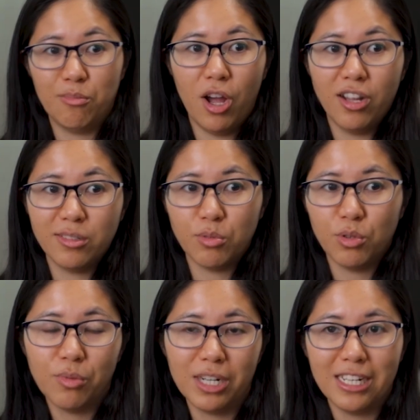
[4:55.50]

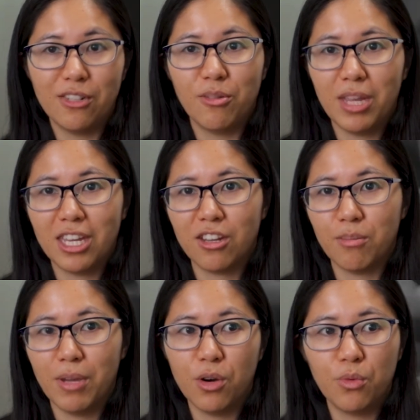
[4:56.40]
possible. Right now I'm making
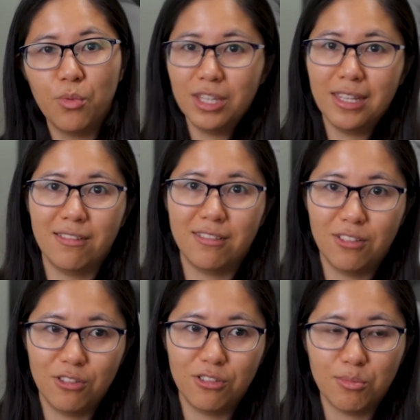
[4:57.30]
about
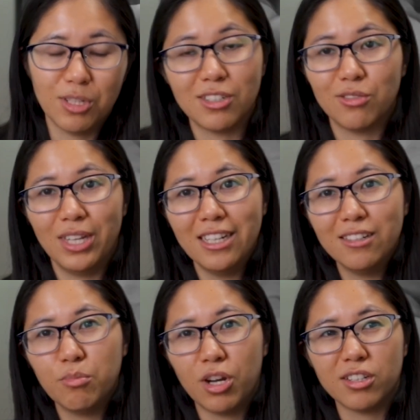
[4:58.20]
$1,000 a month. So that
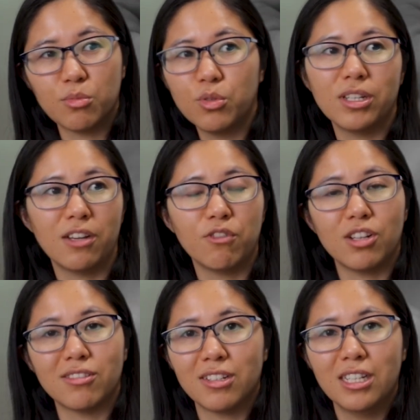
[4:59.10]
is possible. And I've
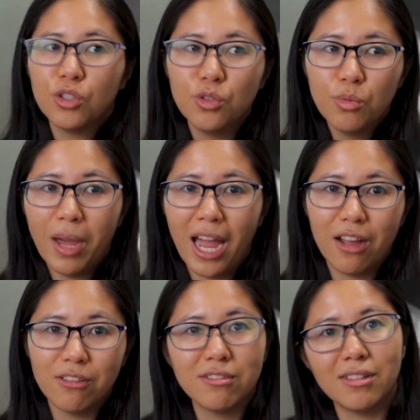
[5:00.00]
lost 2
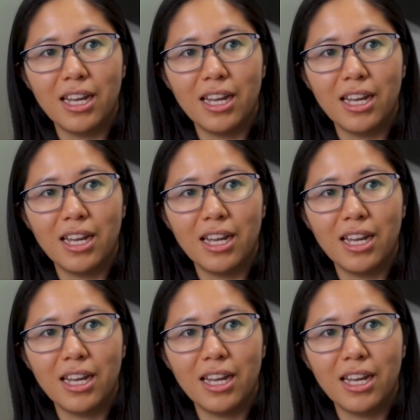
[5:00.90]
pounds